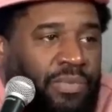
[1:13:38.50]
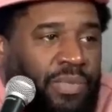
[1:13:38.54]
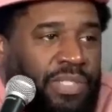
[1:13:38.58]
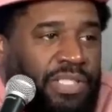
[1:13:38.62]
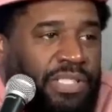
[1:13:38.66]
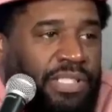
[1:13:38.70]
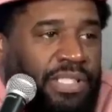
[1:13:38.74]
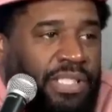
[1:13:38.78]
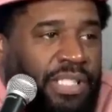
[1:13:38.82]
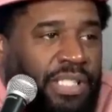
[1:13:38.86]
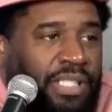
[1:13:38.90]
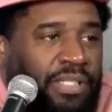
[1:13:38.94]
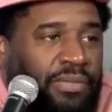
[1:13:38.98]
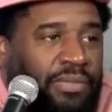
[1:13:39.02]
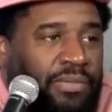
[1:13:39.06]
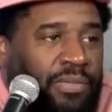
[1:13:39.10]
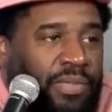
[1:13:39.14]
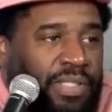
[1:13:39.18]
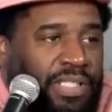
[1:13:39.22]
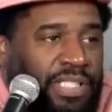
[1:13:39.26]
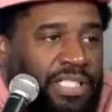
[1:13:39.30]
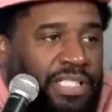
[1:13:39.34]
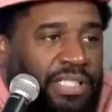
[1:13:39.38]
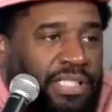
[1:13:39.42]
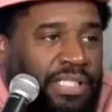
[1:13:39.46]
That's what's
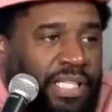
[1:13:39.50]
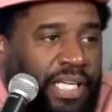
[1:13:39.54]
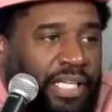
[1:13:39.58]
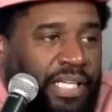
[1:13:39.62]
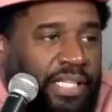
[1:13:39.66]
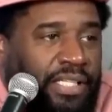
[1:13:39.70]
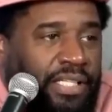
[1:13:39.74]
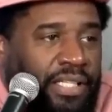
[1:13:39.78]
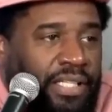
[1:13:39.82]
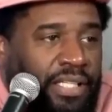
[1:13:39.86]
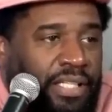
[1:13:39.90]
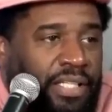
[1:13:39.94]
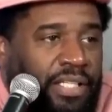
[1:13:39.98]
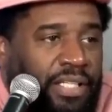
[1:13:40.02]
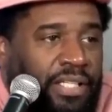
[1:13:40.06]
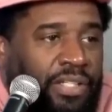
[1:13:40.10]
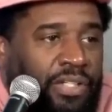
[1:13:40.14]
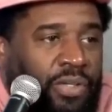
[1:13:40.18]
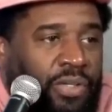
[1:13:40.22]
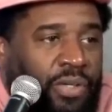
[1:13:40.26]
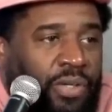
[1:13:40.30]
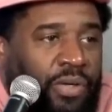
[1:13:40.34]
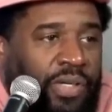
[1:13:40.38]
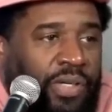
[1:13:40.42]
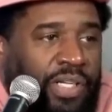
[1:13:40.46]
up. What did say?
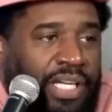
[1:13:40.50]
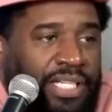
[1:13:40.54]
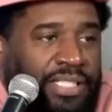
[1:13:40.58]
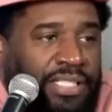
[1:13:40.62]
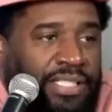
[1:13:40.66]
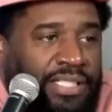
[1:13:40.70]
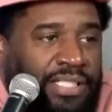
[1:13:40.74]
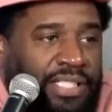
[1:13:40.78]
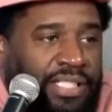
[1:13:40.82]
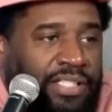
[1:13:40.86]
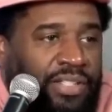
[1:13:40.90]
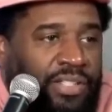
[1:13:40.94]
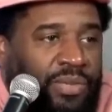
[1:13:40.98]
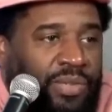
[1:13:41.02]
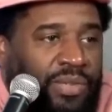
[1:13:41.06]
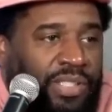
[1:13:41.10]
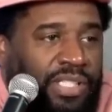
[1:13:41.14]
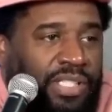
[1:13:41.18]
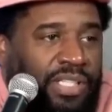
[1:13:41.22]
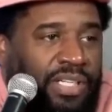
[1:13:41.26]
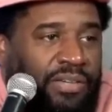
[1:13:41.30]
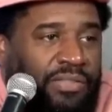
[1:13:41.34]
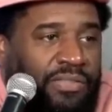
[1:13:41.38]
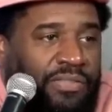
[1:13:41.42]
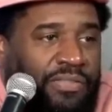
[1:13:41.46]
Corey, I sent
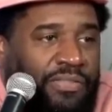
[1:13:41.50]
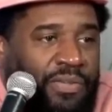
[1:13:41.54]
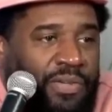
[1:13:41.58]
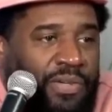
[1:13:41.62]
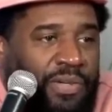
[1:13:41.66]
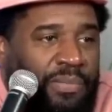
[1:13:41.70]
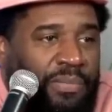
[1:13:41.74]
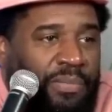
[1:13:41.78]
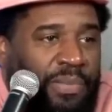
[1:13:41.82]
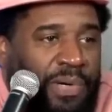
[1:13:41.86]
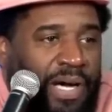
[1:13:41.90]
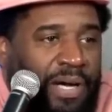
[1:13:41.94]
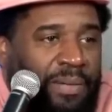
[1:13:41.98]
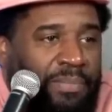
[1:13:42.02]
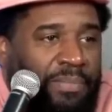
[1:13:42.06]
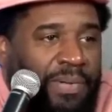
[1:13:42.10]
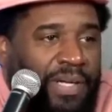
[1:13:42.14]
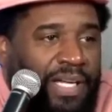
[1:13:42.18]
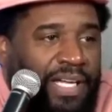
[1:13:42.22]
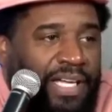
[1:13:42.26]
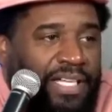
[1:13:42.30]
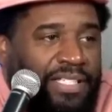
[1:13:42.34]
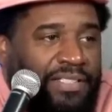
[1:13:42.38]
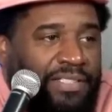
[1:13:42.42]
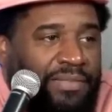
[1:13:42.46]
you enough for a
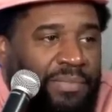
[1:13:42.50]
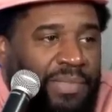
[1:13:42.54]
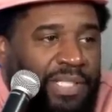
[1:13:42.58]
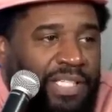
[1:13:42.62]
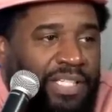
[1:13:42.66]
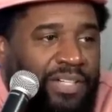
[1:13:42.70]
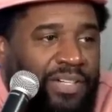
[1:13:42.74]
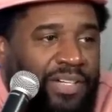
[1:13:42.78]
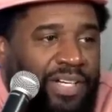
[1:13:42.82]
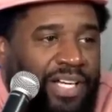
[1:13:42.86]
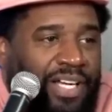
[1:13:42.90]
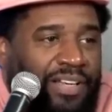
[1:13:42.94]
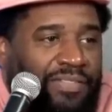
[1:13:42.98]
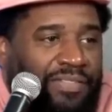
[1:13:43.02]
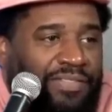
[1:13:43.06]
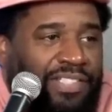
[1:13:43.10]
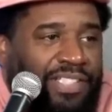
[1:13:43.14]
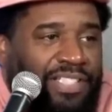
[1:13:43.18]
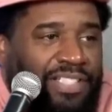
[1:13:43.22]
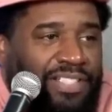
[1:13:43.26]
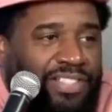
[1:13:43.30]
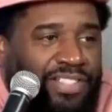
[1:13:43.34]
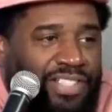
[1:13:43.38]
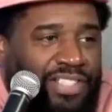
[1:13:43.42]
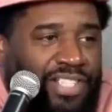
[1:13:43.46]
Popeyes meal
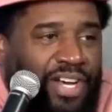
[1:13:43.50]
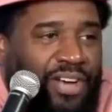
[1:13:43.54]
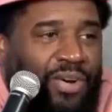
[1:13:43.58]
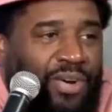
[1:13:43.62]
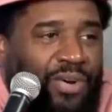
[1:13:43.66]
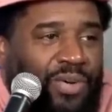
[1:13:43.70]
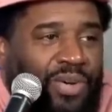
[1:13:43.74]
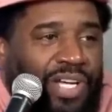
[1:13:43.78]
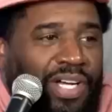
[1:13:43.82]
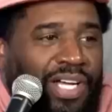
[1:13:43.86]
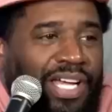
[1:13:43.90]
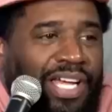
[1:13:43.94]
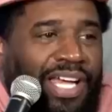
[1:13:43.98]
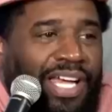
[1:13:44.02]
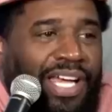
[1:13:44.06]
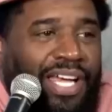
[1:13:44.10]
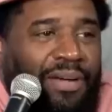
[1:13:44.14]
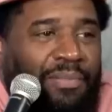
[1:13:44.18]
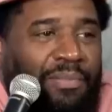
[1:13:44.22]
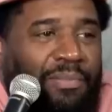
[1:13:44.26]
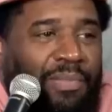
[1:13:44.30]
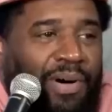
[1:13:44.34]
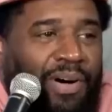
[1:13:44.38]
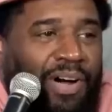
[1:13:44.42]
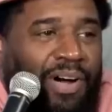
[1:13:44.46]
after the show,
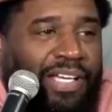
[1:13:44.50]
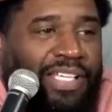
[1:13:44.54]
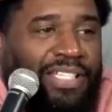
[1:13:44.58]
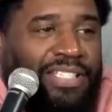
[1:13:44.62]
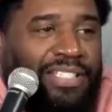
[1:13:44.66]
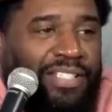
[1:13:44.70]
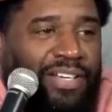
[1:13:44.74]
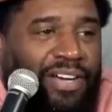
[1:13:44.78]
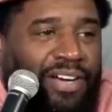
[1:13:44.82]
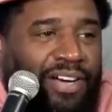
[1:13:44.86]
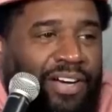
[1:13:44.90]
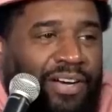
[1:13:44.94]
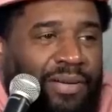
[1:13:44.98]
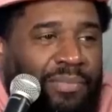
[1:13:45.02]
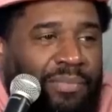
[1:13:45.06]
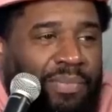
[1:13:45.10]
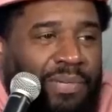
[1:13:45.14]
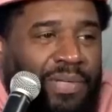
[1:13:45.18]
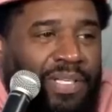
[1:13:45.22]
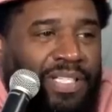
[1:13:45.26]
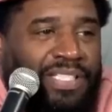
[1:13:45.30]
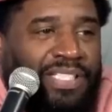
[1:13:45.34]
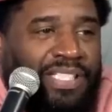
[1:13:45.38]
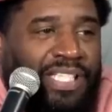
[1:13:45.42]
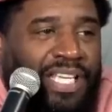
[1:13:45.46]
and Marcus'
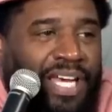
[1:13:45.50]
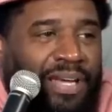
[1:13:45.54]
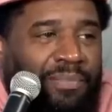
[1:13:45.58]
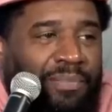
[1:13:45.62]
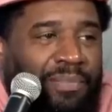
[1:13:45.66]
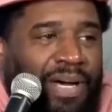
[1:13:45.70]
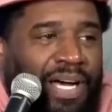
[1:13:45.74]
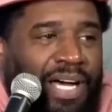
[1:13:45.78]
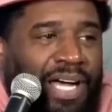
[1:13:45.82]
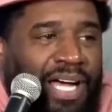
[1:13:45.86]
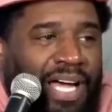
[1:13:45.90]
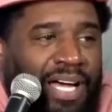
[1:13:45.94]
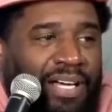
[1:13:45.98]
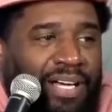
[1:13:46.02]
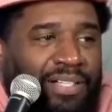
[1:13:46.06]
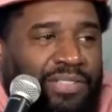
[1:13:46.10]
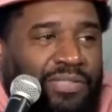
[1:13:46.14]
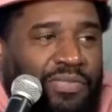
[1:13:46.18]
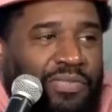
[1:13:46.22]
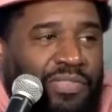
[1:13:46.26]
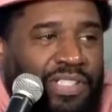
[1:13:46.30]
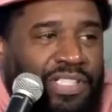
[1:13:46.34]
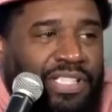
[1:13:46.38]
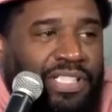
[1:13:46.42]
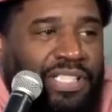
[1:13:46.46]
armpits got my
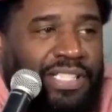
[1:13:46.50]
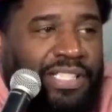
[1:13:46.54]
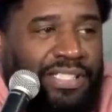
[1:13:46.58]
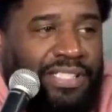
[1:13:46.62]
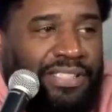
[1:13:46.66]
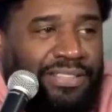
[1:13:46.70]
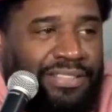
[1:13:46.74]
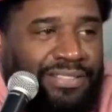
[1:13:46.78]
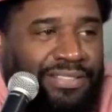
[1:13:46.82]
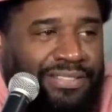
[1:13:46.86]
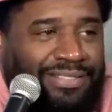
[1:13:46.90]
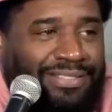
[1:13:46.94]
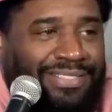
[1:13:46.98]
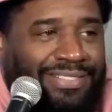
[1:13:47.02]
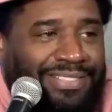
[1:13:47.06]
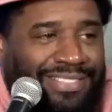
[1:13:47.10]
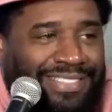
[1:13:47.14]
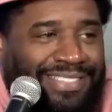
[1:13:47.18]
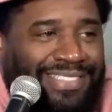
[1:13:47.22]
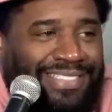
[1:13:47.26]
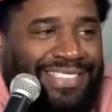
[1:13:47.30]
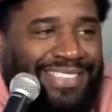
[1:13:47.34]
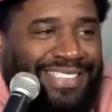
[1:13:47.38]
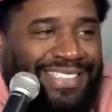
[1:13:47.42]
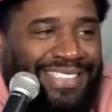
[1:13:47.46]
house flooded.
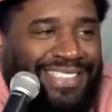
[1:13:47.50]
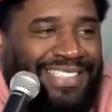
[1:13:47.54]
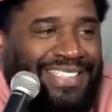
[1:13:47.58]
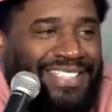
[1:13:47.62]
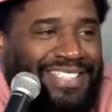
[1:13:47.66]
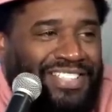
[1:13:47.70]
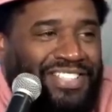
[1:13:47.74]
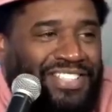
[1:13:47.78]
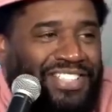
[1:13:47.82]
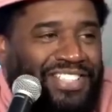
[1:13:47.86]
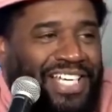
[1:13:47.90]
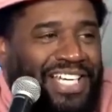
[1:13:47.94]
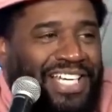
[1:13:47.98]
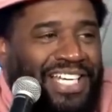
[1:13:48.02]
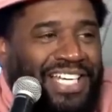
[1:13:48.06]
Mm-hmm.